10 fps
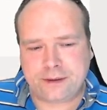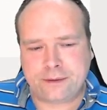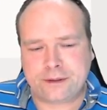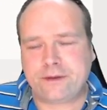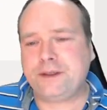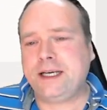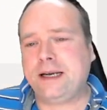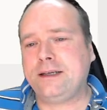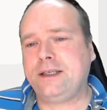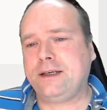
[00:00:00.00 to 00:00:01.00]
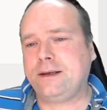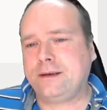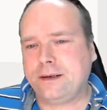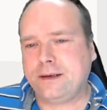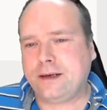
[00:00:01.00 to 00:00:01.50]
was very challenging.
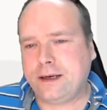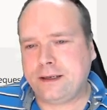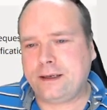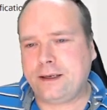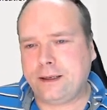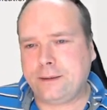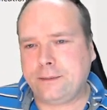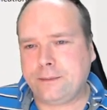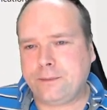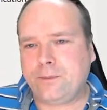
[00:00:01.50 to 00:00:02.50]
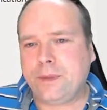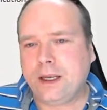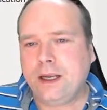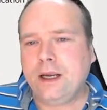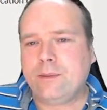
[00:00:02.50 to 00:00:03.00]
And
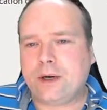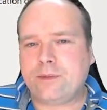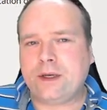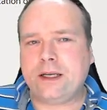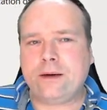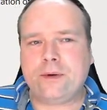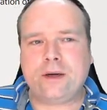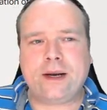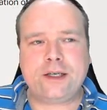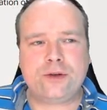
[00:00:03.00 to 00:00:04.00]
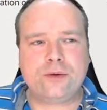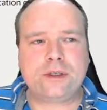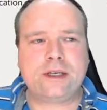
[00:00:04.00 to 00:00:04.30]
but with the right tools